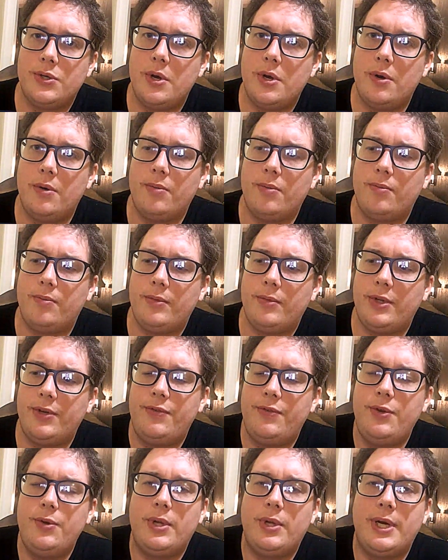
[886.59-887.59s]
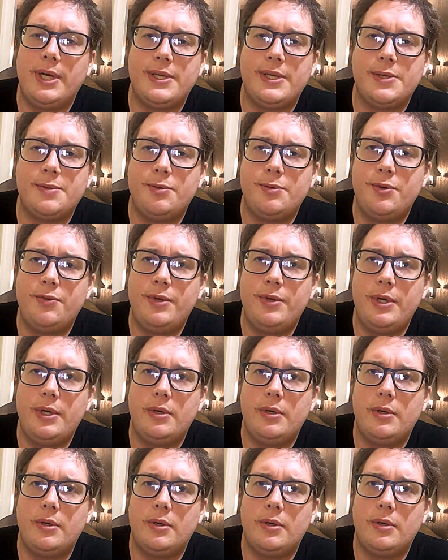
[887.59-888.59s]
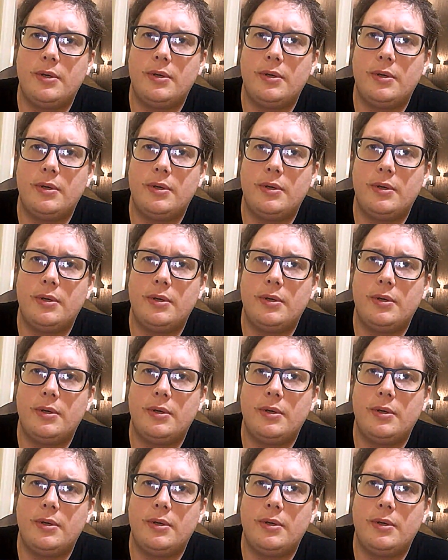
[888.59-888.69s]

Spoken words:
So, if you like this movie